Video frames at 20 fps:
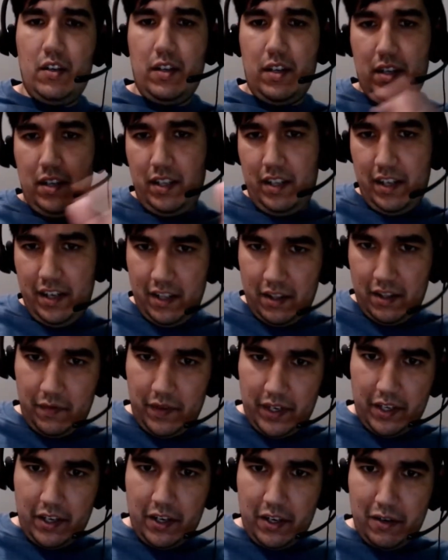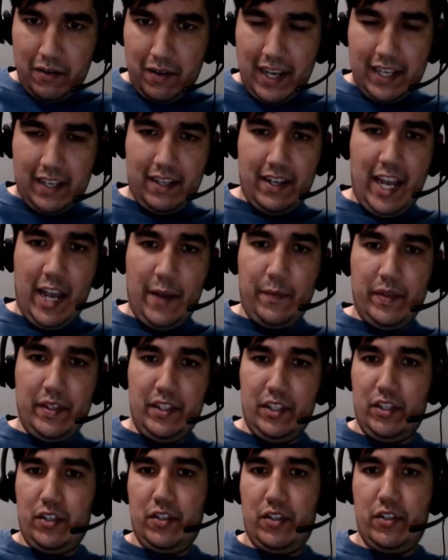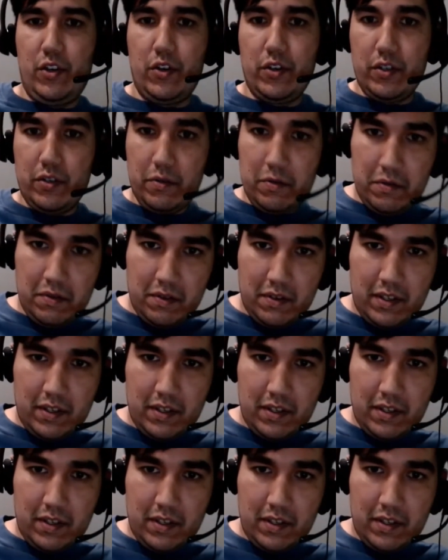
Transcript: In another video, I can happily just show you.